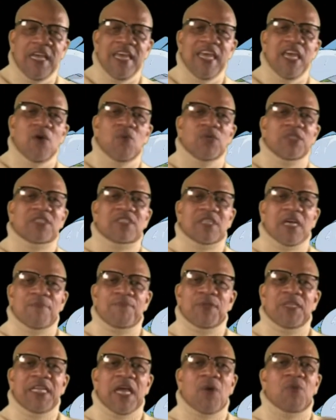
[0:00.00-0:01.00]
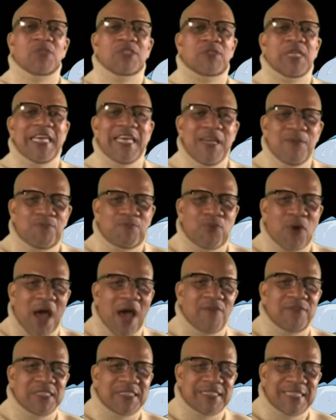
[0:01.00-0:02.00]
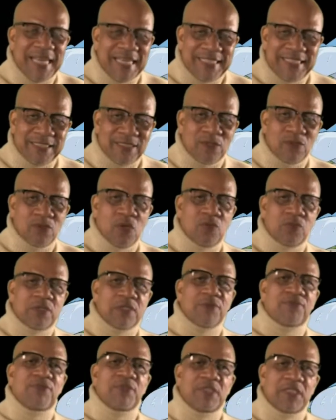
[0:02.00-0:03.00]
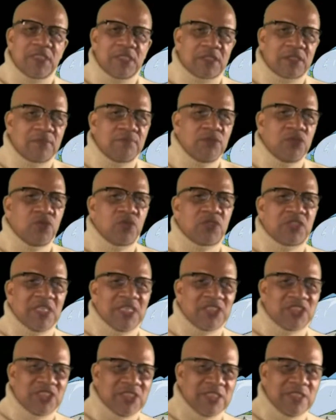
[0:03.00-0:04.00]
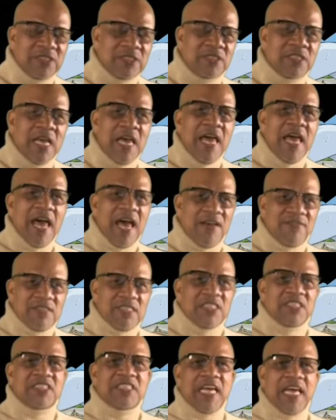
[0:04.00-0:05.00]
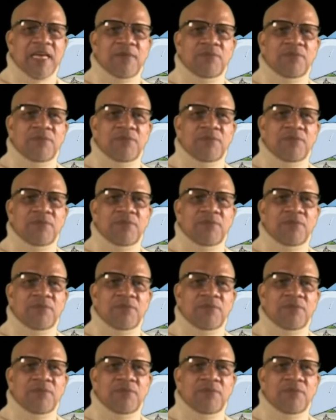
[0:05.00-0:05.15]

It was something that was improvisational, no different than some musicians having a jam